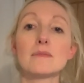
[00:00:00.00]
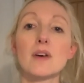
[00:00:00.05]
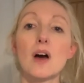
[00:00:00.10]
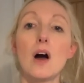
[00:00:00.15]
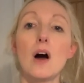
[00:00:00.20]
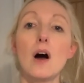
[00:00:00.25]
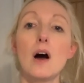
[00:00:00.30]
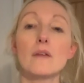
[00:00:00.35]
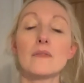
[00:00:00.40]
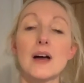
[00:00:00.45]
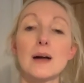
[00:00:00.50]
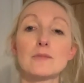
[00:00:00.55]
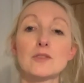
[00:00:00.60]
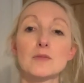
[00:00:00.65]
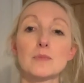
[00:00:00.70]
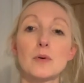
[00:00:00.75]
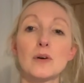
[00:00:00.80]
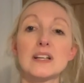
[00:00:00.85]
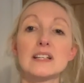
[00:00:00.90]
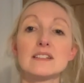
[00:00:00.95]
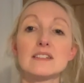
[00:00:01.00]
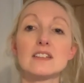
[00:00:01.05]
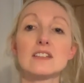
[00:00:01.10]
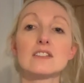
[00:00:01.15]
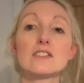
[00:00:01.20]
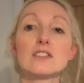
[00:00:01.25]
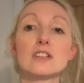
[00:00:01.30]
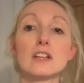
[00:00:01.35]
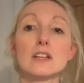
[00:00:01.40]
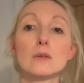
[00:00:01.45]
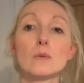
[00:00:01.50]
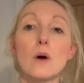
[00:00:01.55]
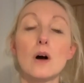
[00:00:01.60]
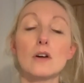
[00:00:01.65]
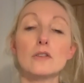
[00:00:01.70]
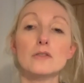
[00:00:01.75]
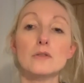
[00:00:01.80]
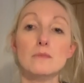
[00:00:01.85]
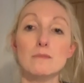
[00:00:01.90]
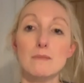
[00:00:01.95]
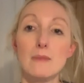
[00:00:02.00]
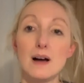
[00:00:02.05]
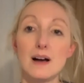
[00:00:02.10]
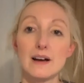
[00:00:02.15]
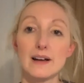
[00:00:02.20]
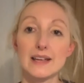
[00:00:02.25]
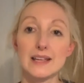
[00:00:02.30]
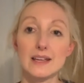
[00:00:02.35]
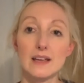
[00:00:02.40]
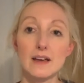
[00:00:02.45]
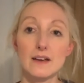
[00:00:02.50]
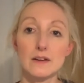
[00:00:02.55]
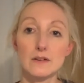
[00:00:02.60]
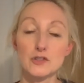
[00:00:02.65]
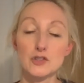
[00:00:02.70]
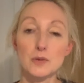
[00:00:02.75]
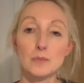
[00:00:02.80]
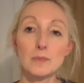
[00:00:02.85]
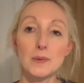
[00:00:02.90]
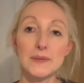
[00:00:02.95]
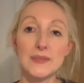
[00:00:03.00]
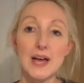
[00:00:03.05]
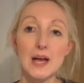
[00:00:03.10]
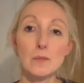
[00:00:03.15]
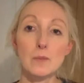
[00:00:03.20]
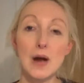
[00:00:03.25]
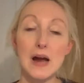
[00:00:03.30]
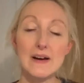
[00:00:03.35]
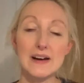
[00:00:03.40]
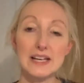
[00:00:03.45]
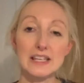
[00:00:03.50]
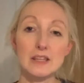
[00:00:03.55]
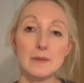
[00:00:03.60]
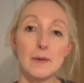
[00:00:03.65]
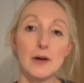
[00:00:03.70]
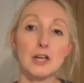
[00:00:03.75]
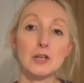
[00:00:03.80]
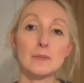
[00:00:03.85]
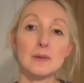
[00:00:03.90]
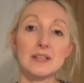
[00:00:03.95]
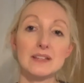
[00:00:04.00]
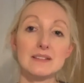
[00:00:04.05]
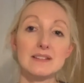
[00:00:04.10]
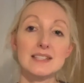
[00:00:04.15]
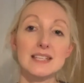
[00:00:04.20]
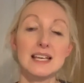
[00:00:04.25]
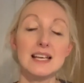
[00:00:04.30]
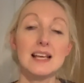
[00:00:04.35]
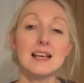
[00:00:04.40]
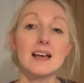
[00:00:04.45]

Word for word: the heart that I'm just pointing to on my uh, jumper that I'm wearing at the moment